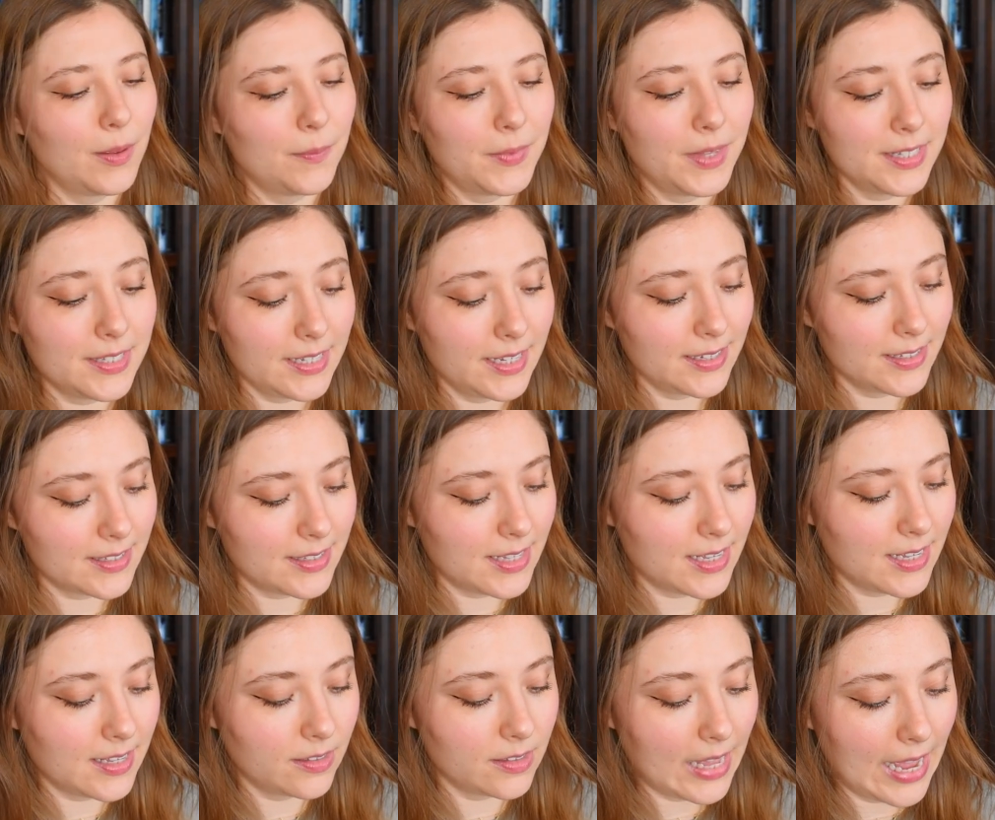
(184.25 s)
This is
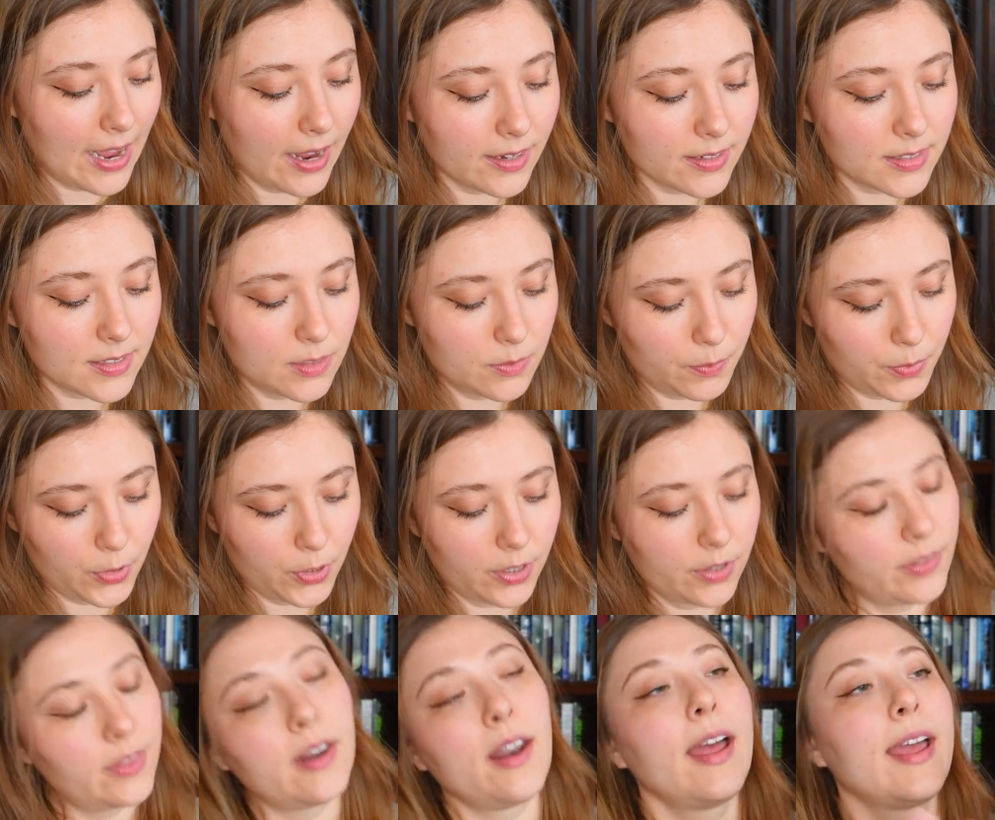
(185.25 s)
the last
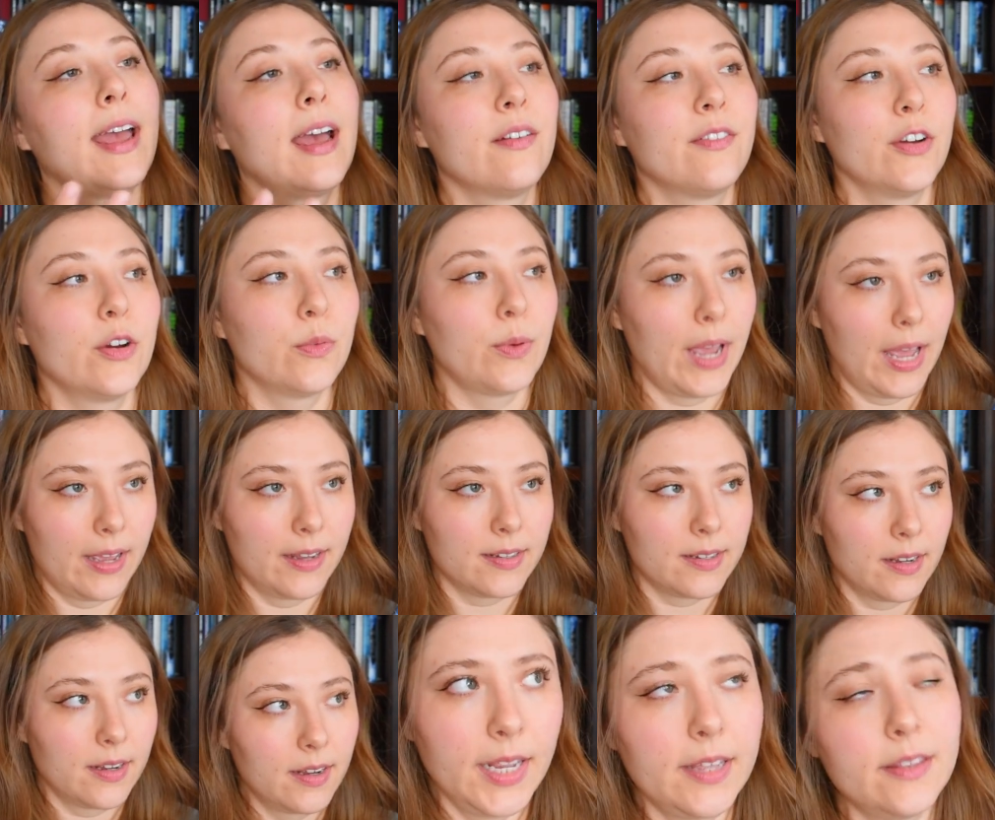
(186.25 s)
book that I ever
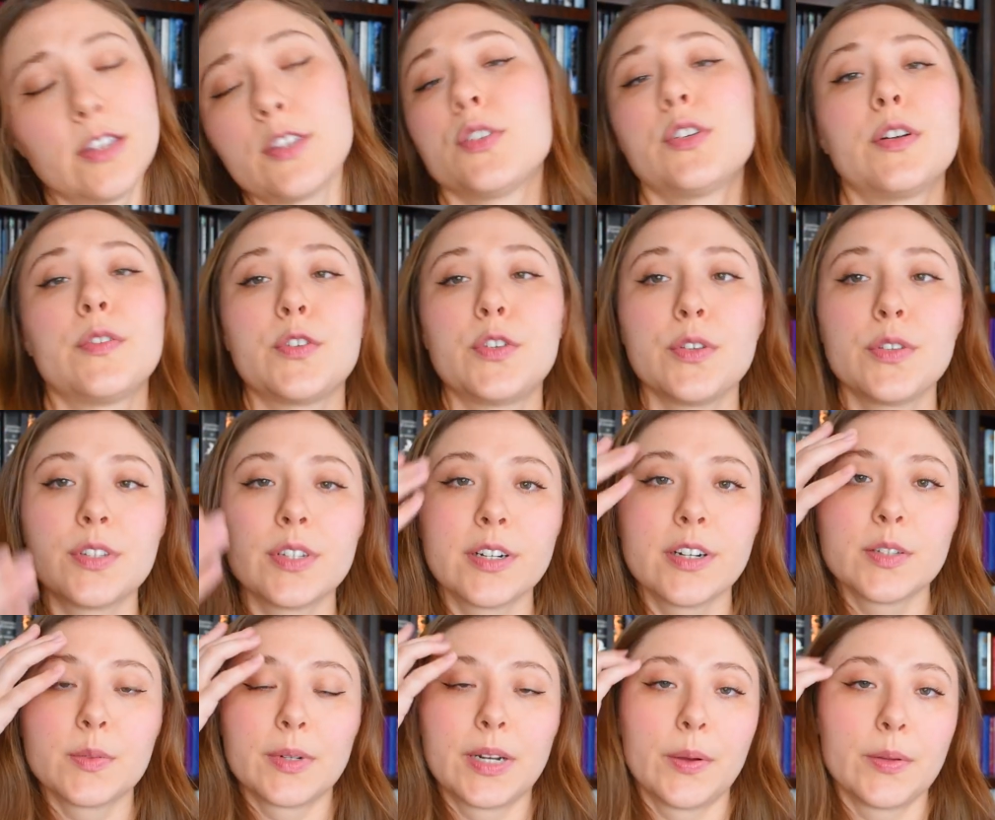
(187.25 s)
read in the Sword of Truth
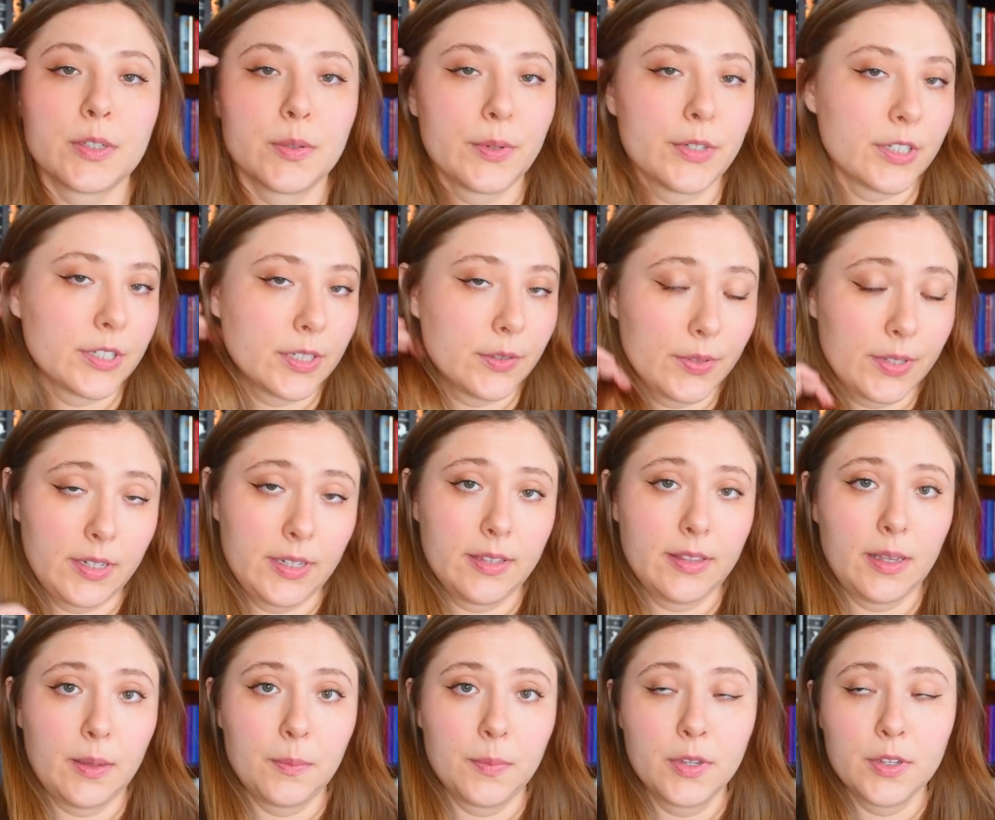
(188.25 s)
series when I was originally reading
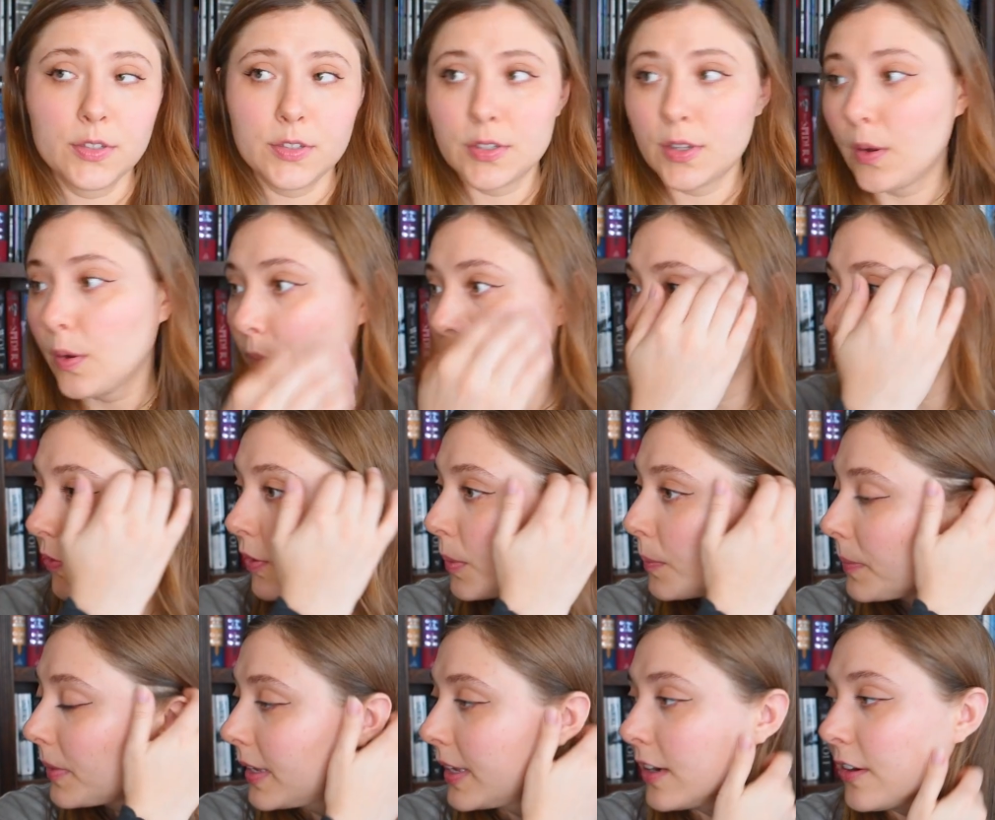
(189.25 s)
them. So
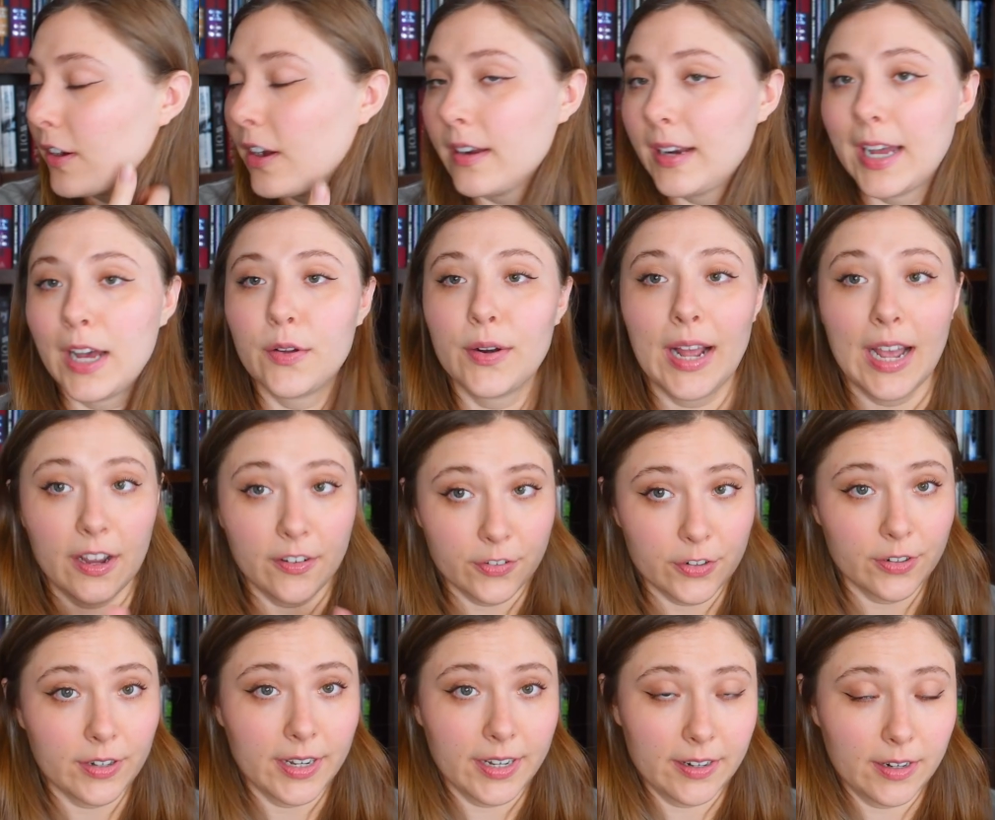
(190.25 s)
from here on out,
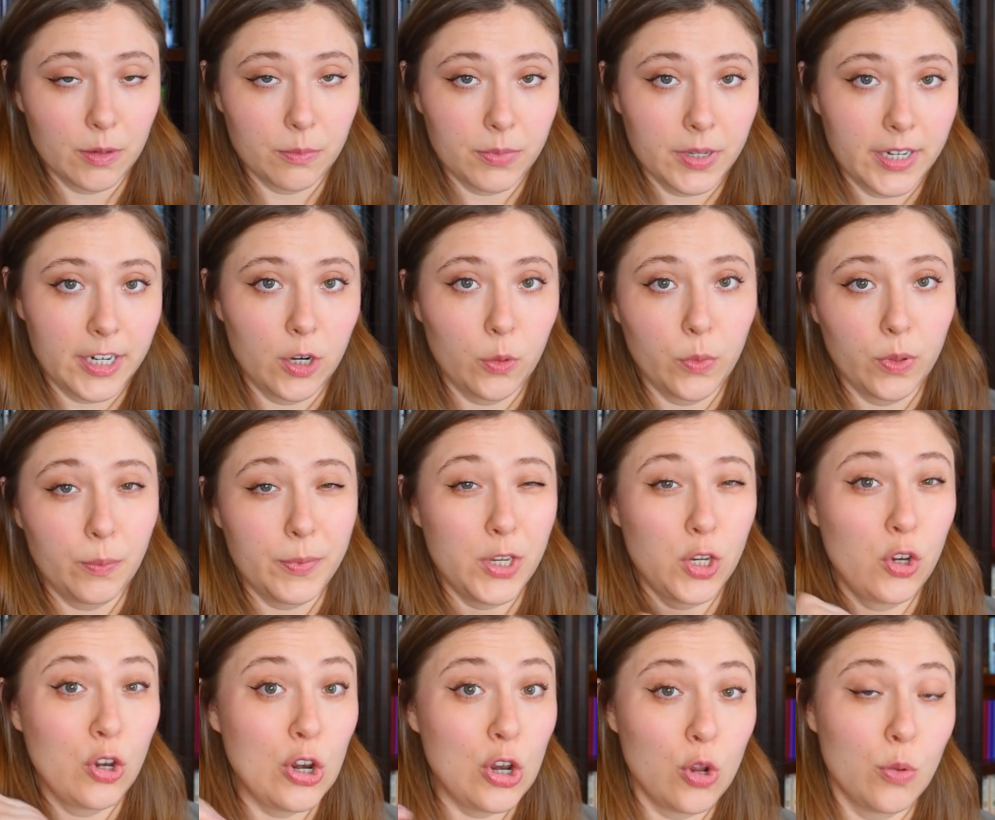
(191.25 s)
after Naked Empire will
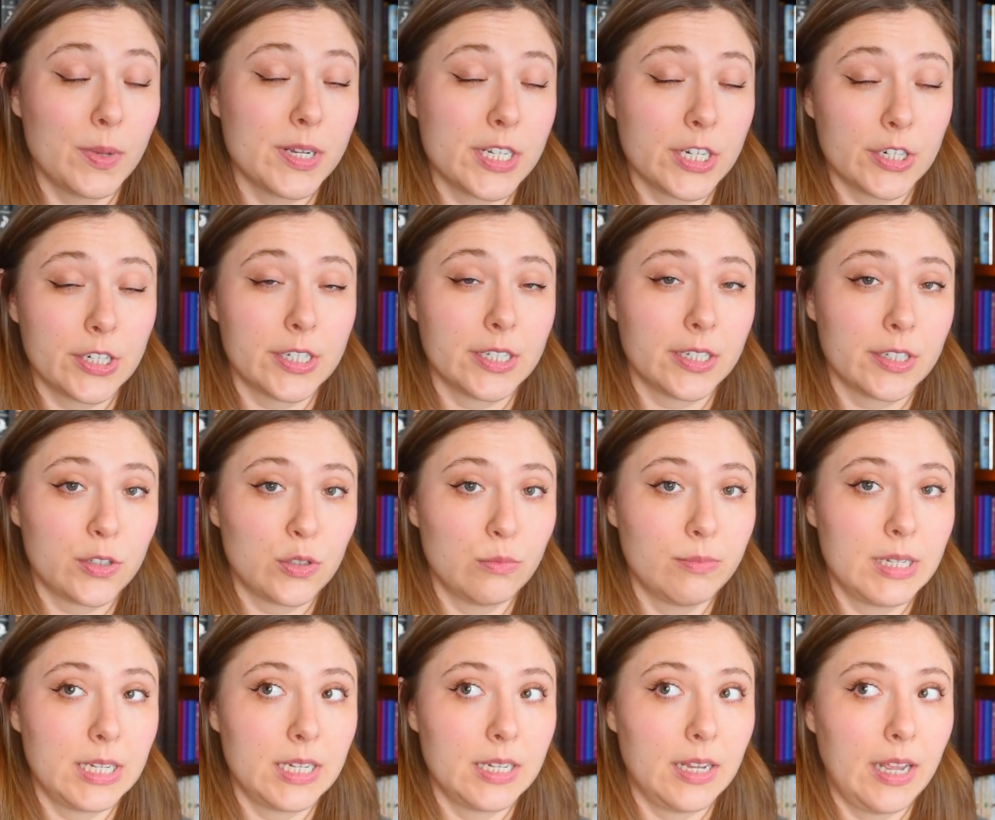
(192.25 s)
be new material to
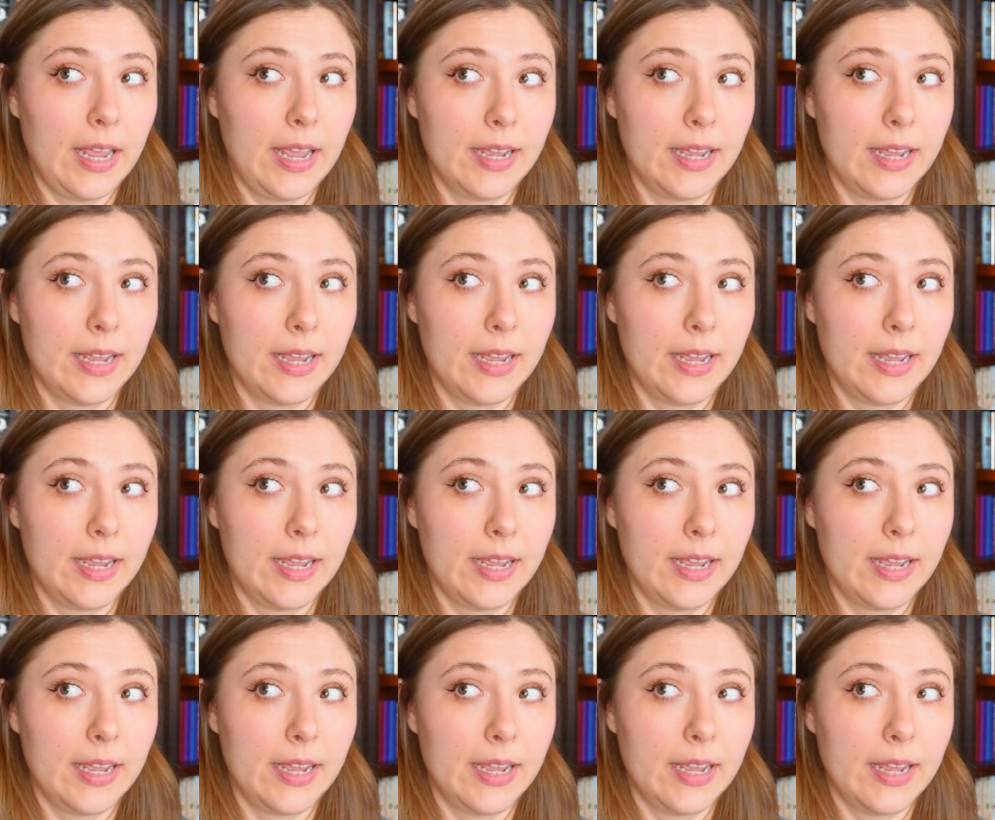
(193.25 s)
me.